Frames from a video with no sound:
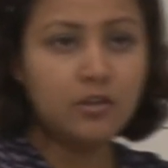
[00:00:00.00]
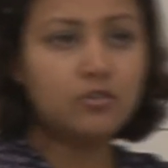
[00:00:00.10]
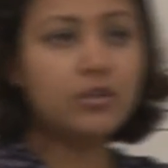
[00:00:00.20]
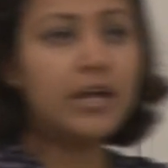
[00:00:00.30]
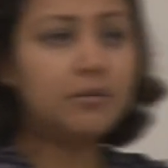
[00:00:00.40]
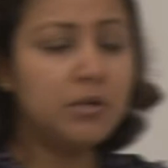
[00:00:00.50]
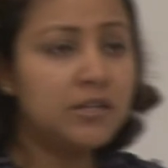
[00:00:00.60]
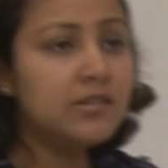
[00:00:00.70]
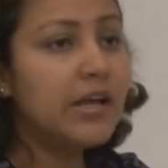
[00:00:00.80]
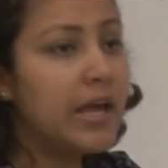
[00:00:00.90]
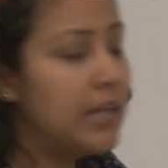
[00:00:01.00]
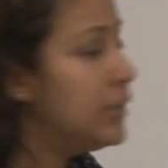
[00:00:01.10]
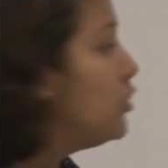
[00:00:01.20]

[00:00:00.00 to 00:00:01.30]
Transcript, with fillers: So that means the health